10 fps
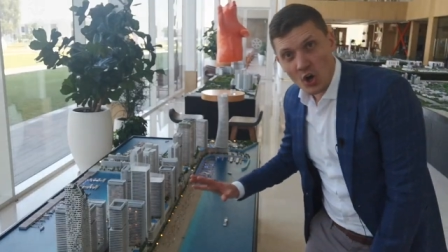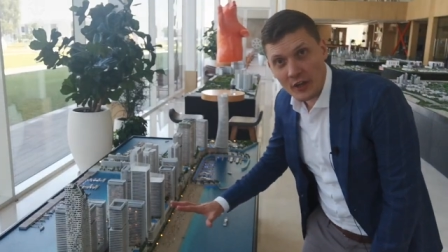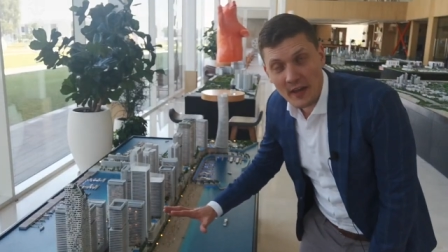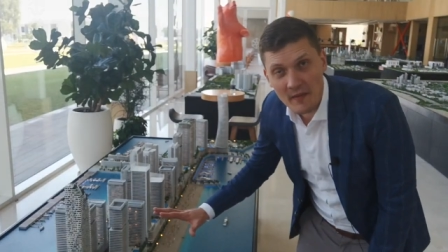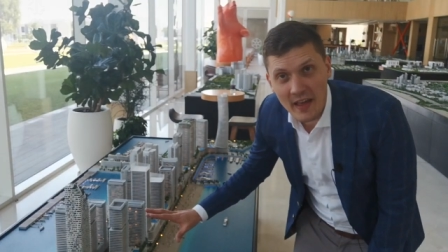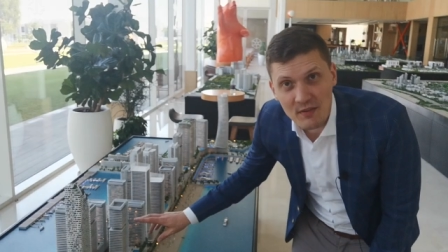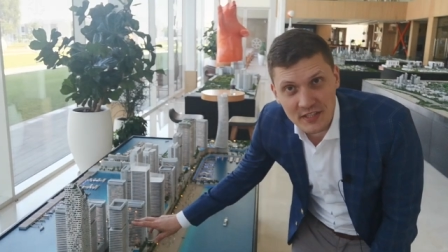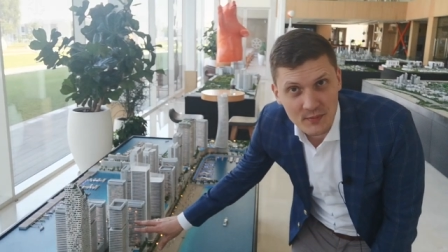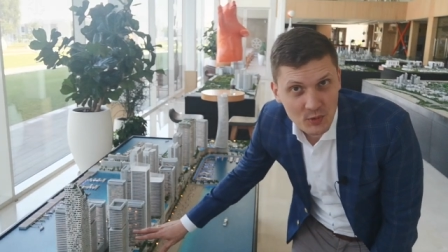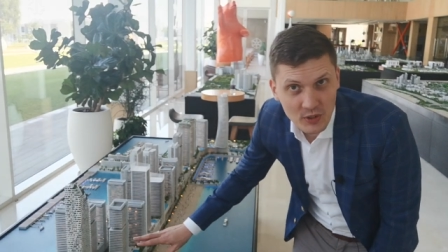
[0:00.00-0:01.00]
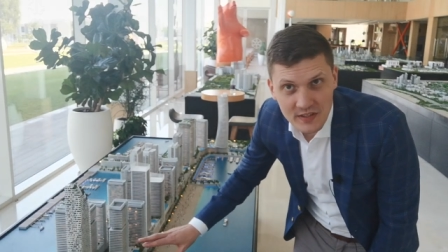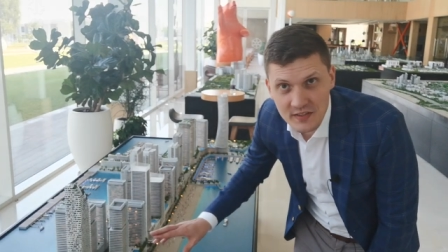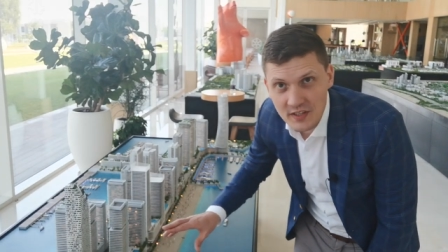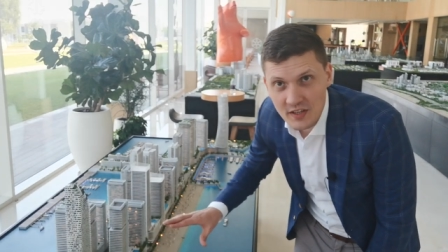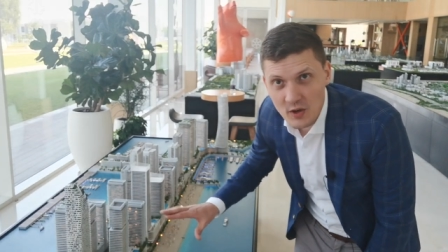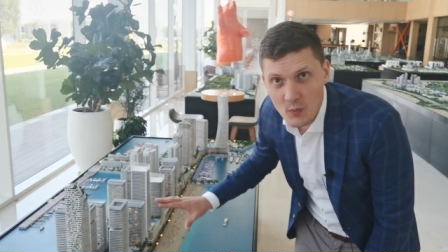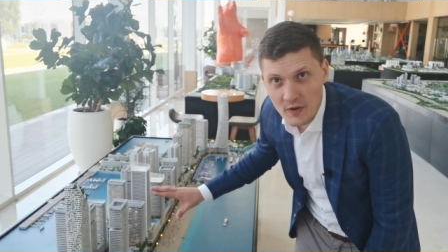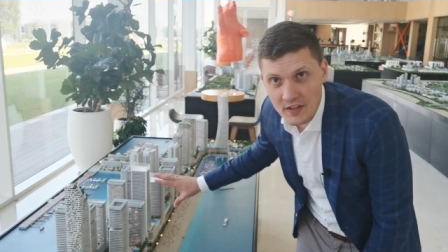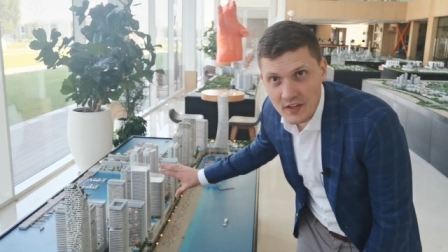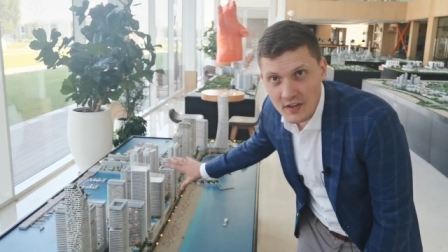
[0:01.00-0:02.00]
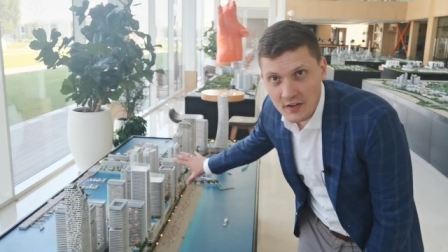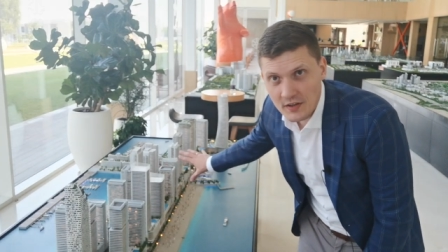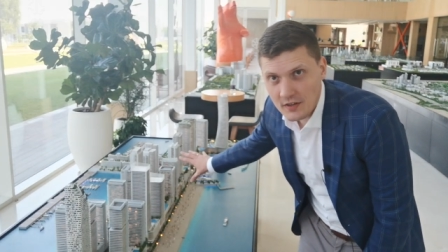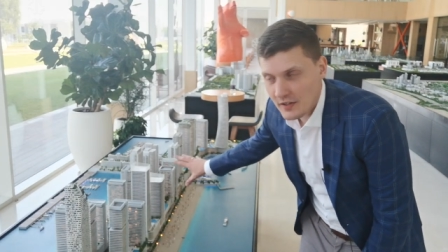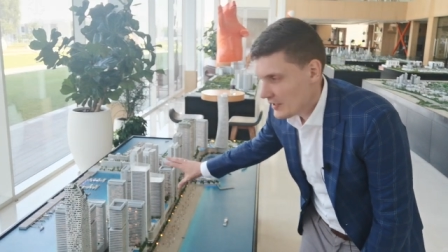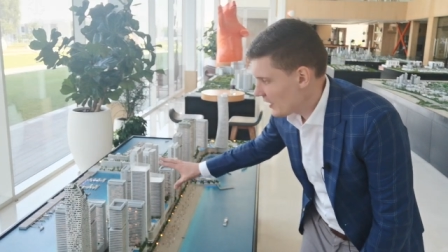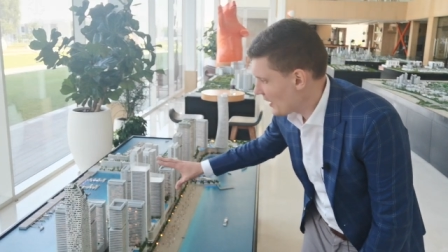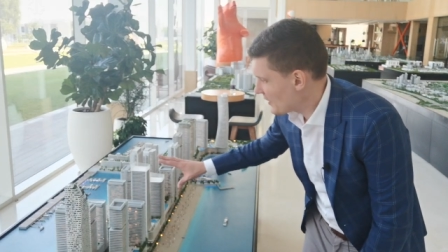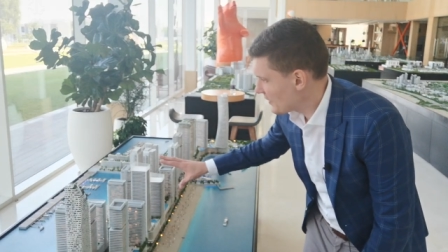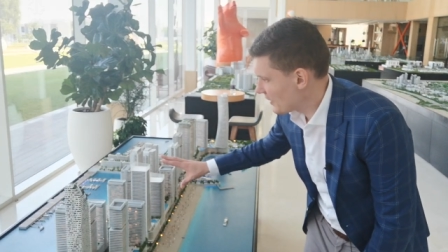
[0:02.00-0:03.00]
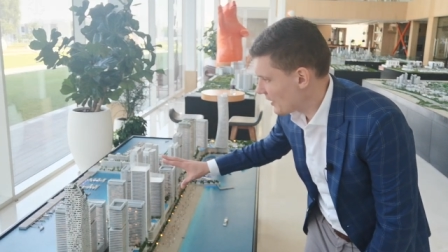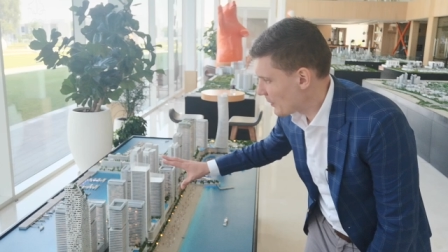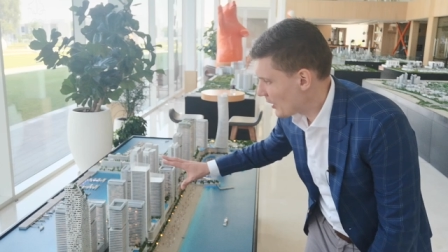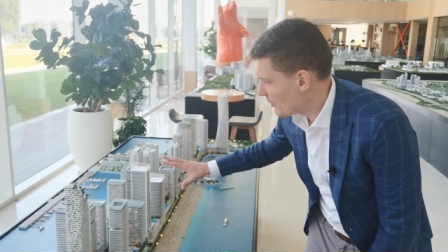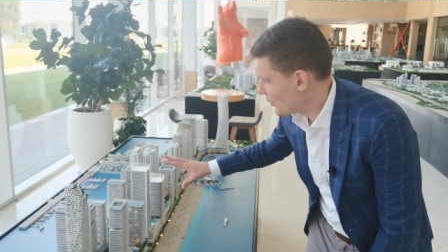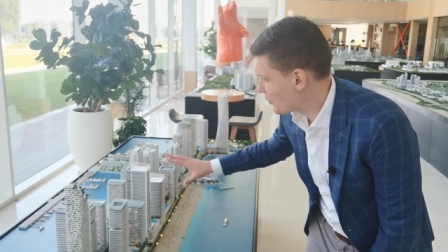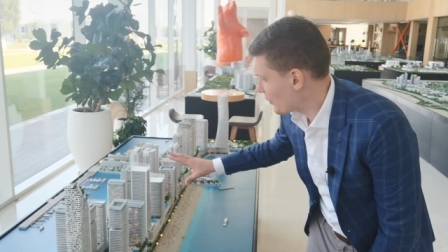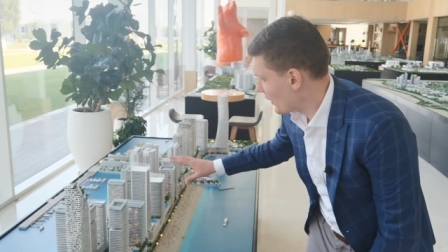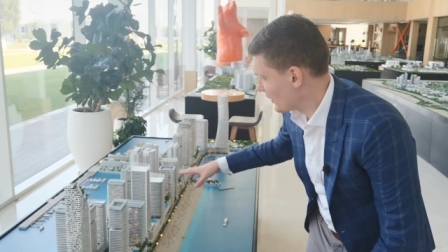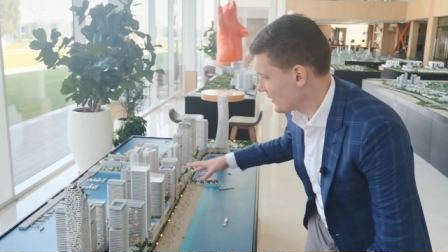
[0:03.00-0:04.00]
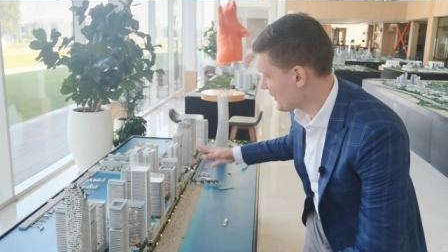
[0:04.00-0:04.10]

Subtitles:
Okay, everything what you can see over here is Emaar Beachfront.